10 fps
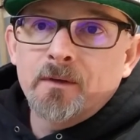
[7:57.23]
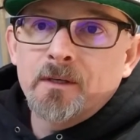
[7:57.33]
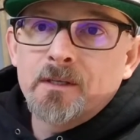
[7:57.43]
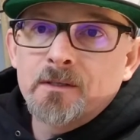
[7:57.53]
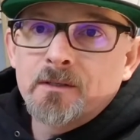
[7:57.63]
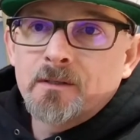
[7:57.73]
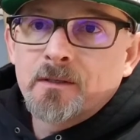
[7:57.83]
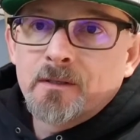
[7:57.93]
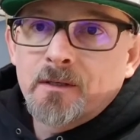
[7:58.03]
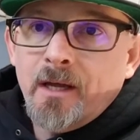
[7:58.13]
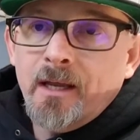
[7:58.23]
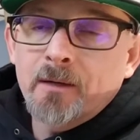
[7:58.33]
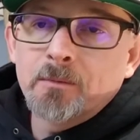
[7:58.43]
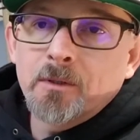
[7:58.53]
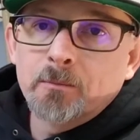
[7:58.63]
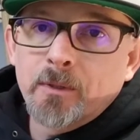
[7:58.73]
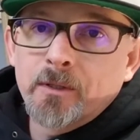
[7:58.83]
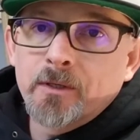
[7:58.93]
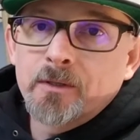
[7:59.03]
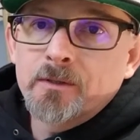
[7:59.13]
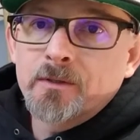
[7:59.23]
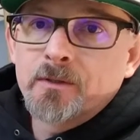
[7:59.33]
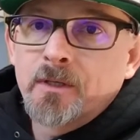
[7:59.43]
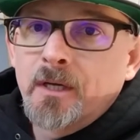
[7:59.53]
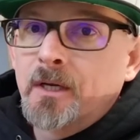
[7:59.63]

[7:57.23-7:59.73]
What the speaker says: these Diablo burners